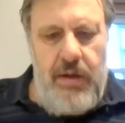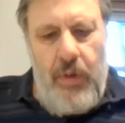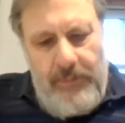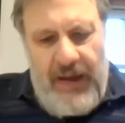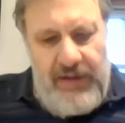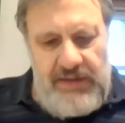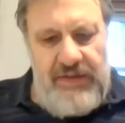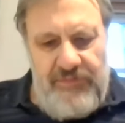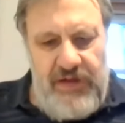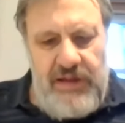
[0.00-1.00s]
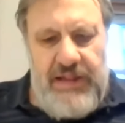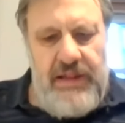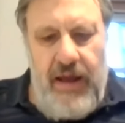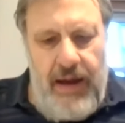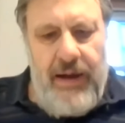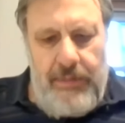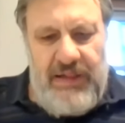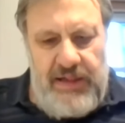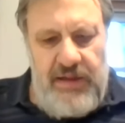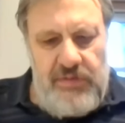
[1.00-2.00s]
Comparatively, it's the
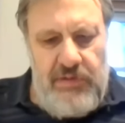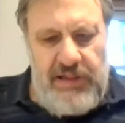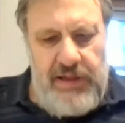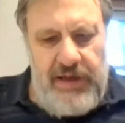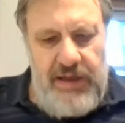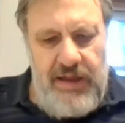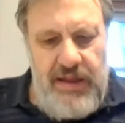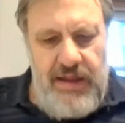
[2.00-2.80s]
arms industry.